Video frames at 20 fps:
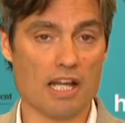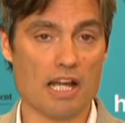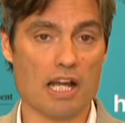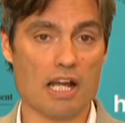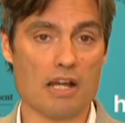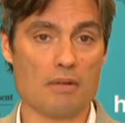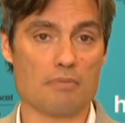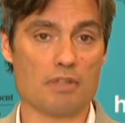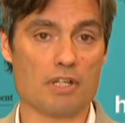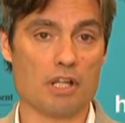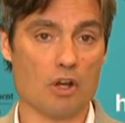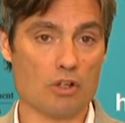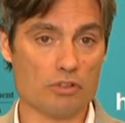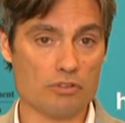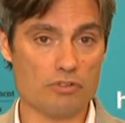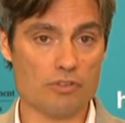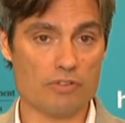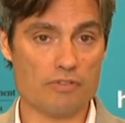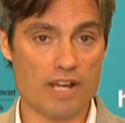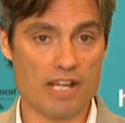um, the
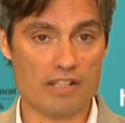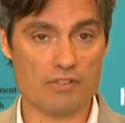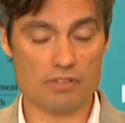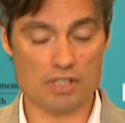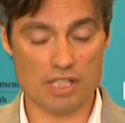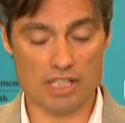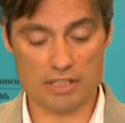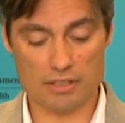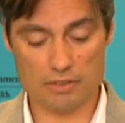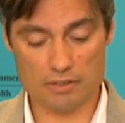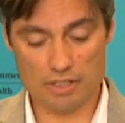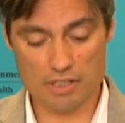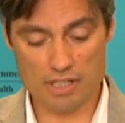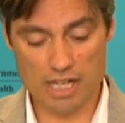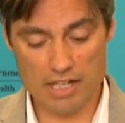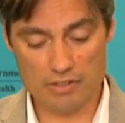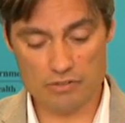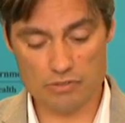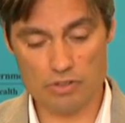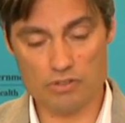Oxford vaccine that
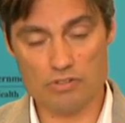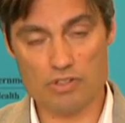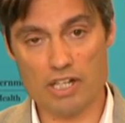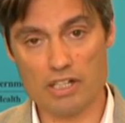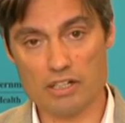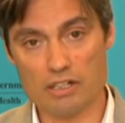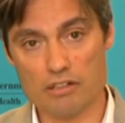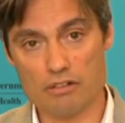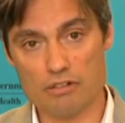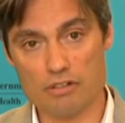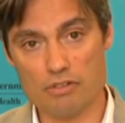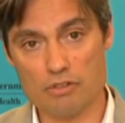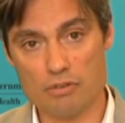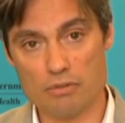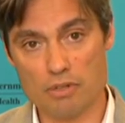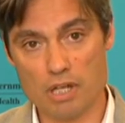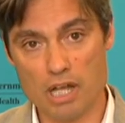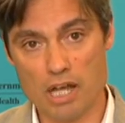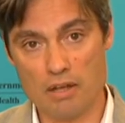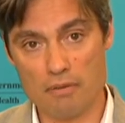AstraZeneca is
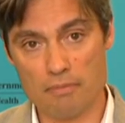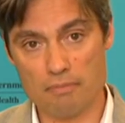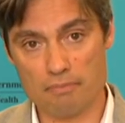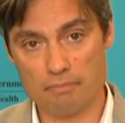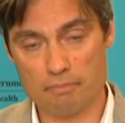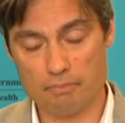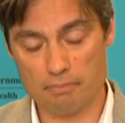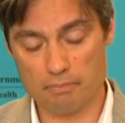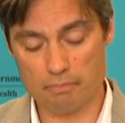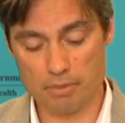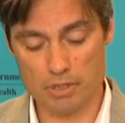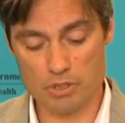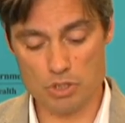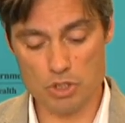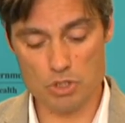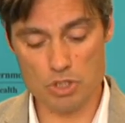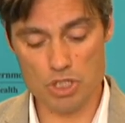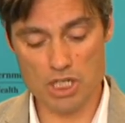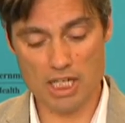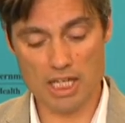um,
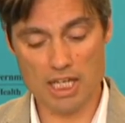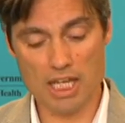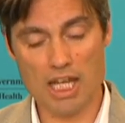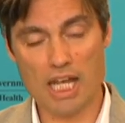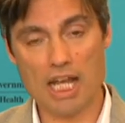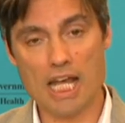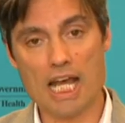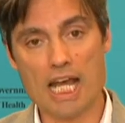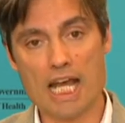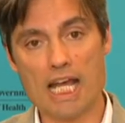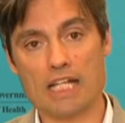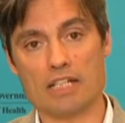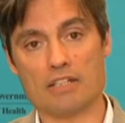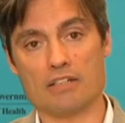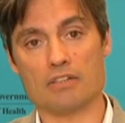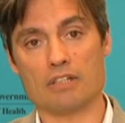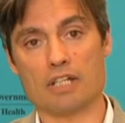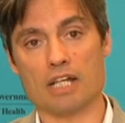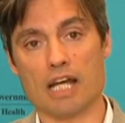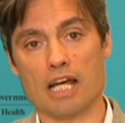producing
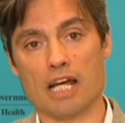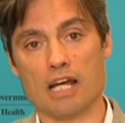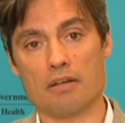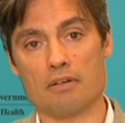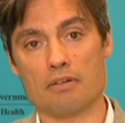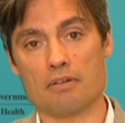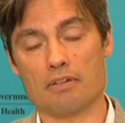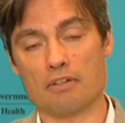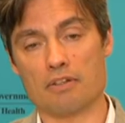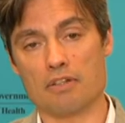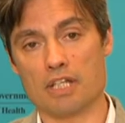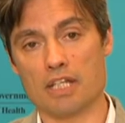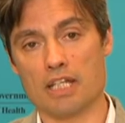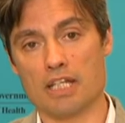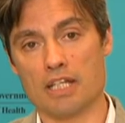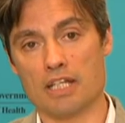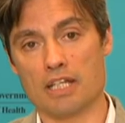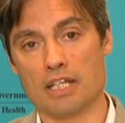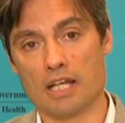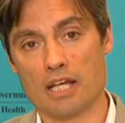and uh,
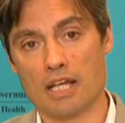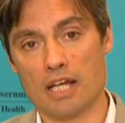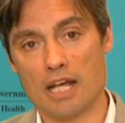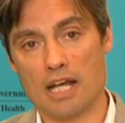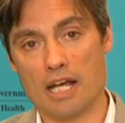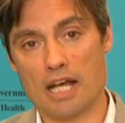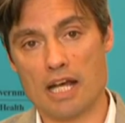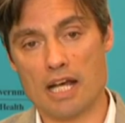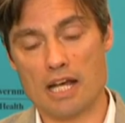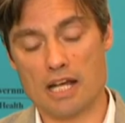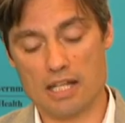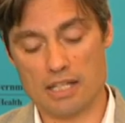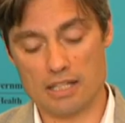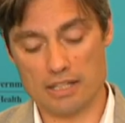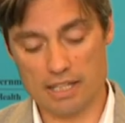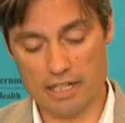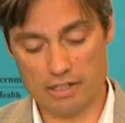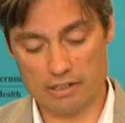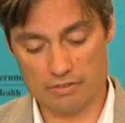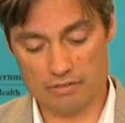the uh,
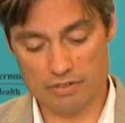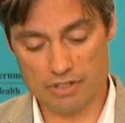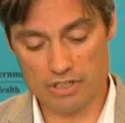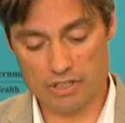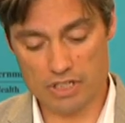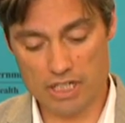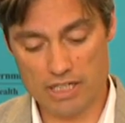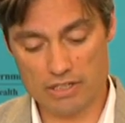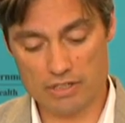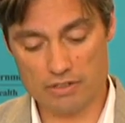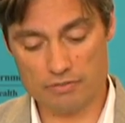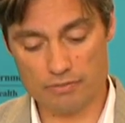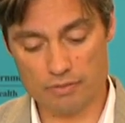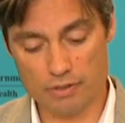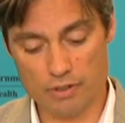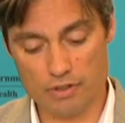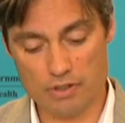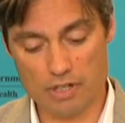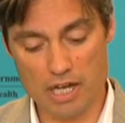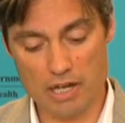letter of intent
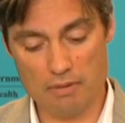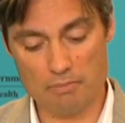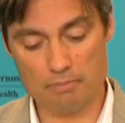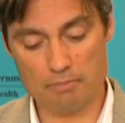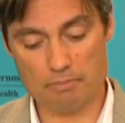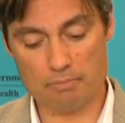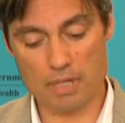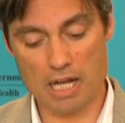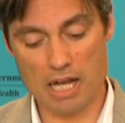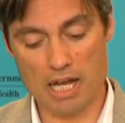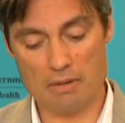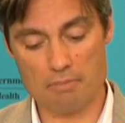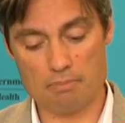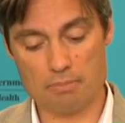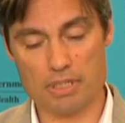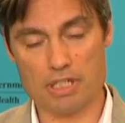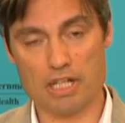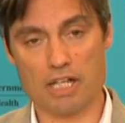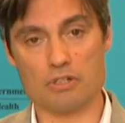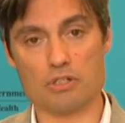for um, uh,
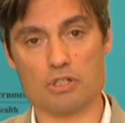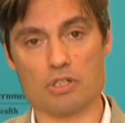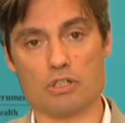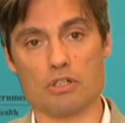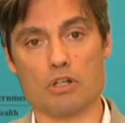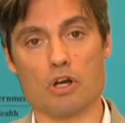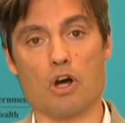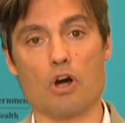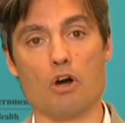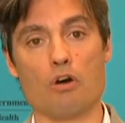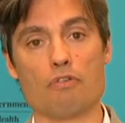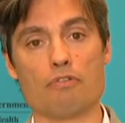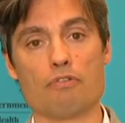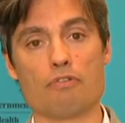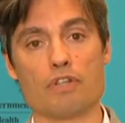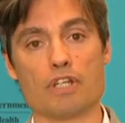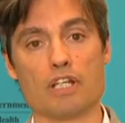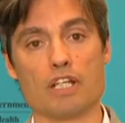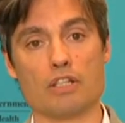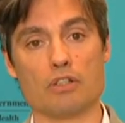production
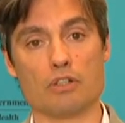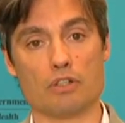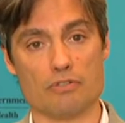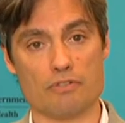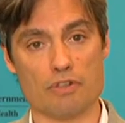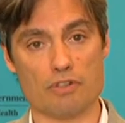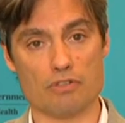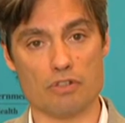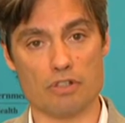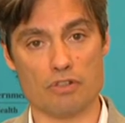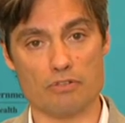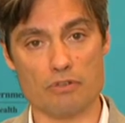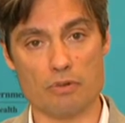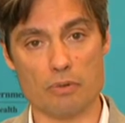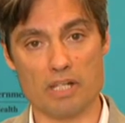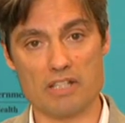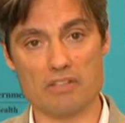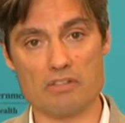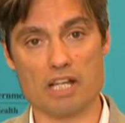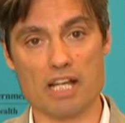of the University of
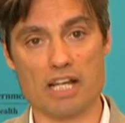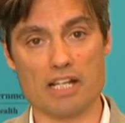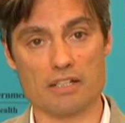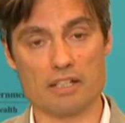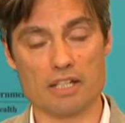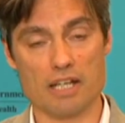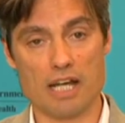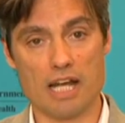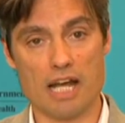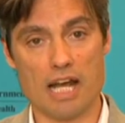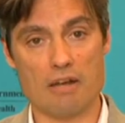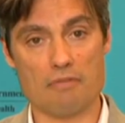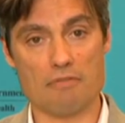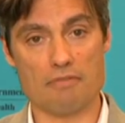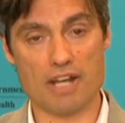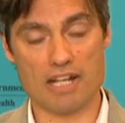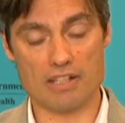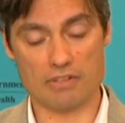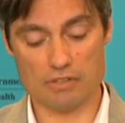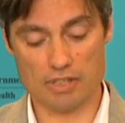Queensland um,
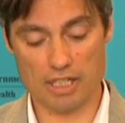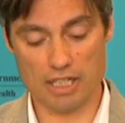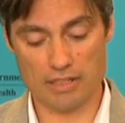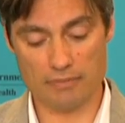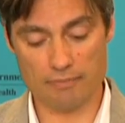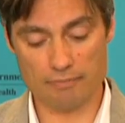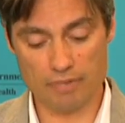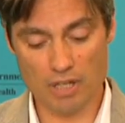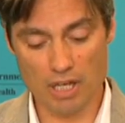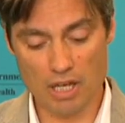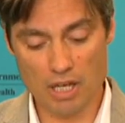vaccine.